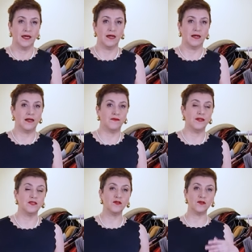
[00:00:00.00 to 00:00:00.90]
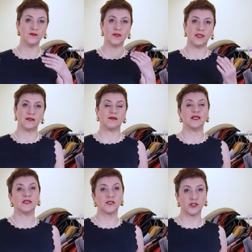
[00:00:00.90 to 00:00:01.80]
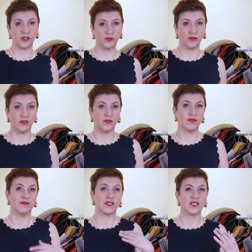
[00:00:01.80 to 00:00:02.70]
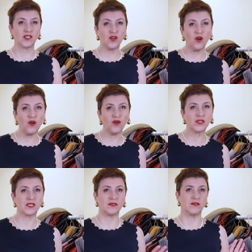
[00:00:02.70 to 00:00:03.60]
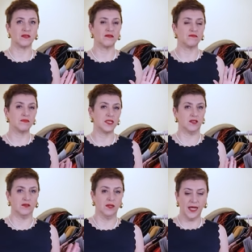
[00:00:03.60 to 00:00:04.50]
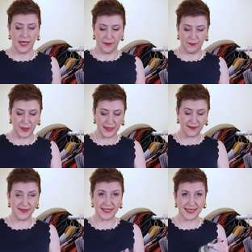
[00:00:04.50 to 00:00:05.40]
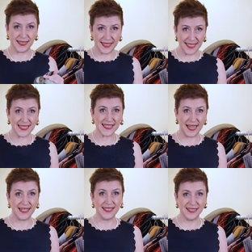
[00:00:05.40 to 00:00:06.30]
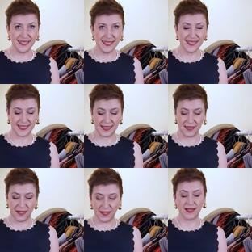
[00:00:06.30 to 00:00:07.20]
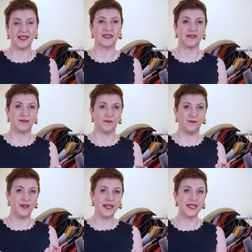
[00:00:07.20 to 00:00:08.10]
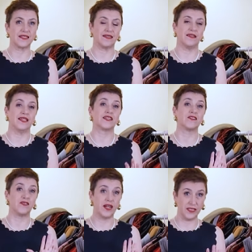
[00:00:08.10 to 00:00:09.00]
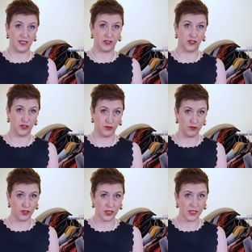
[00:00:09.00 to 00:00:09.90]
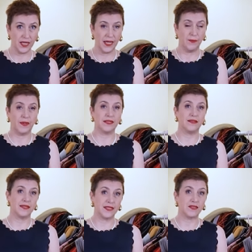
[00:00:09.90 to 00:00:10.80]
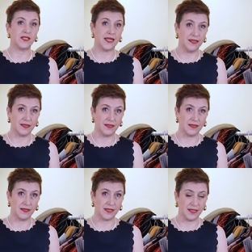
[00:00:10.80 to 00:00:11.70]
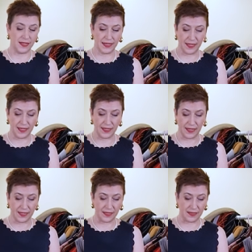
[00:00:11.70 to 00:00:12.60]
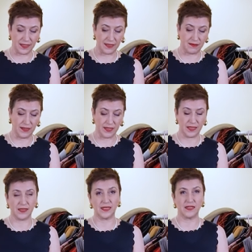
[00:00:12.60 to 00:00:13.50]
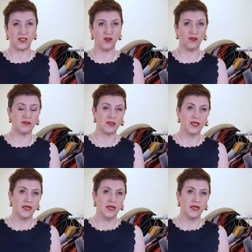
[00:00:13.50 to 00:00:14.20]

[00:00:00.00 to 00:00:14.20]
Uh, when you wear running shoes, you need to wear socks or you know. But with these sandals, they are like feeling like a running shoes, but they're sandals. And again, I can get like they're not